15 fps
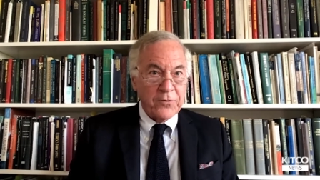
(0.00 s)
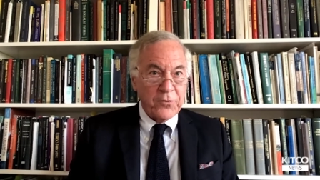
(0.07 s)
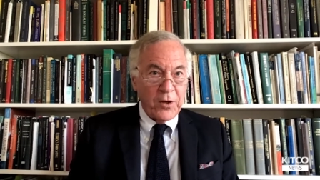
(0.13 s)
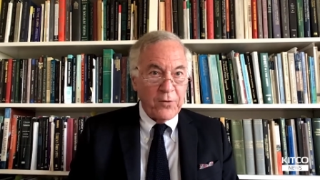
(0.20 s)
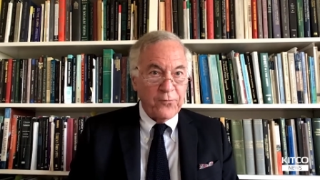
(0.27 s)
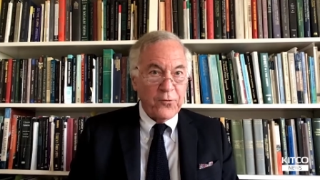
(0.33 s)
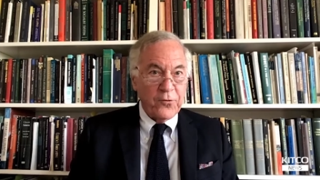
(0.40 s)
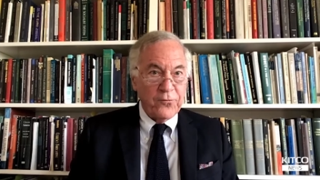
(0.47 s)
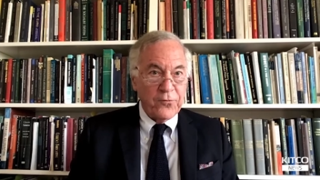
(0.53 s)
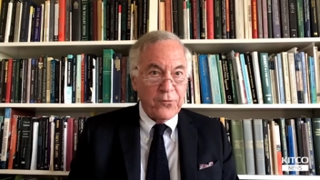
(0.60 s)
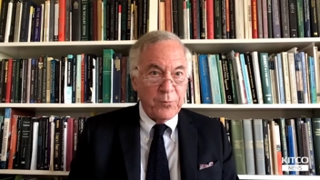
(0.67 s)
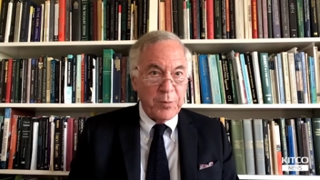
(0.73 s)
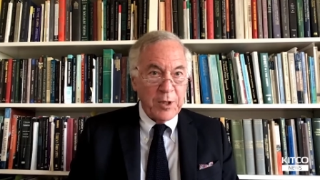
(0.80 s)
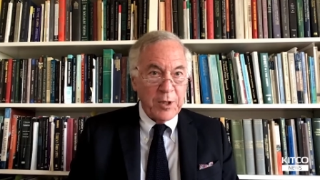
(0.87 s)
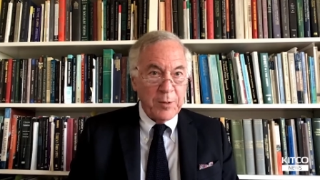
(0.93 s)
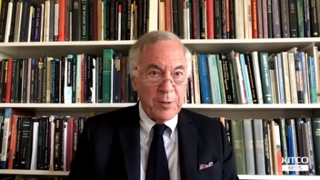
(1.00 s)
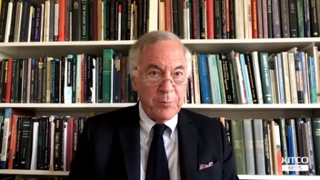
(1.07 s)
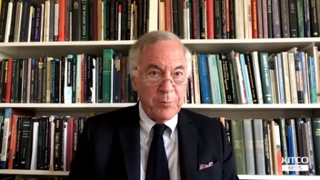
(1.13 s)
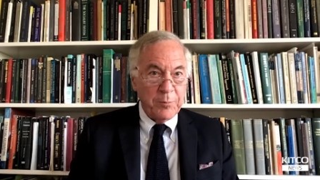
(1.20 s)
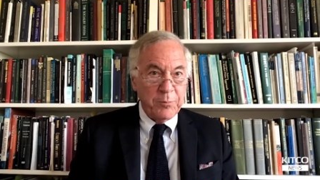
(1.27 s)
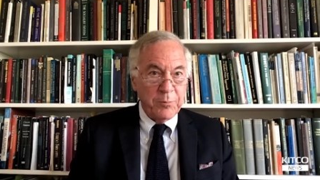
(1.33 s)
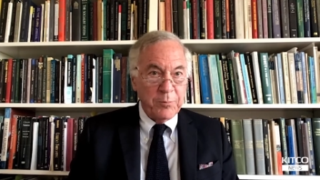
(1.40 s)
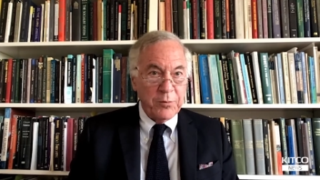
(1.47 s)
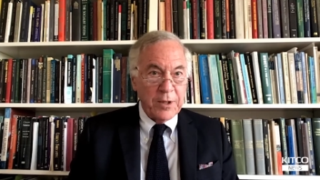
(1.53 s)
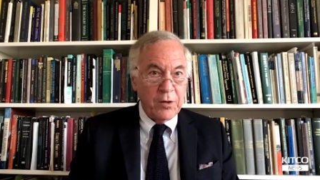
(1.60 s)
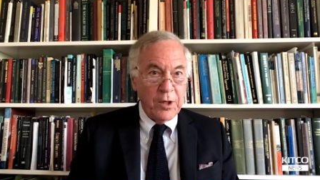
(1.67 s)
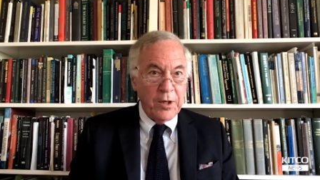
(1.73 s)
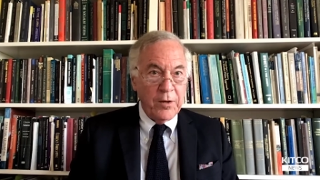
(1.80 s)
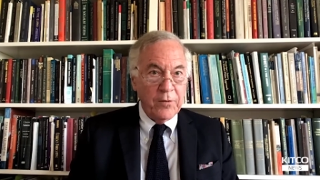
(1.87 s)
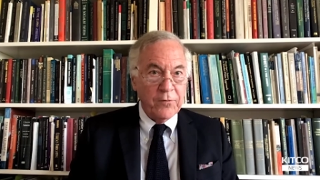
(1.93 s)
making it tougher for people to
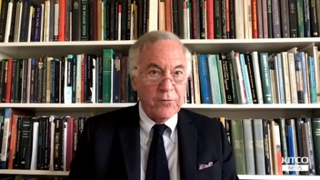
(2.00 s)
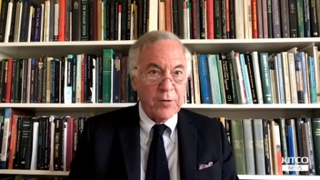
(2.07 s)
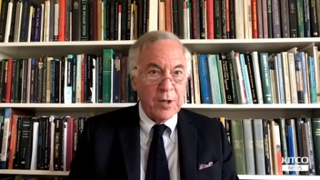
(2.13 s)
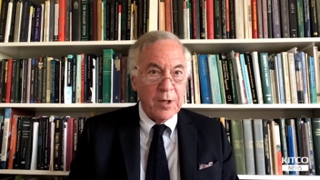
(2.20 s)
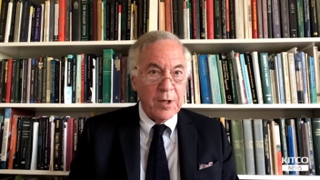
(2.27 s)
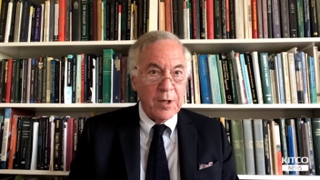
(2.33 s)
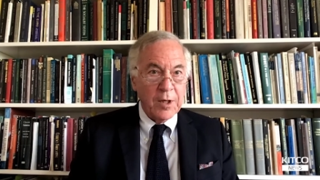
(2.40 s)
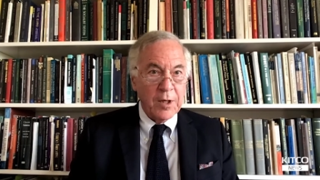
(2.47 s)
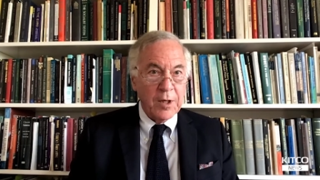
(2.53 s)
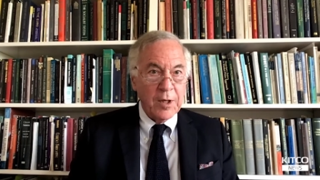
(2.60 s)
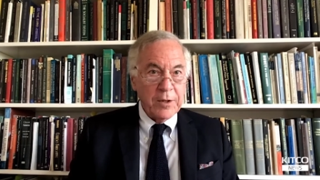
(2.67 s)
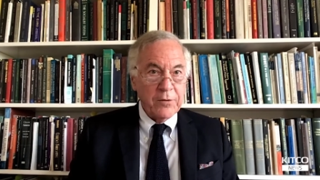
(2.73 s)
get new loans,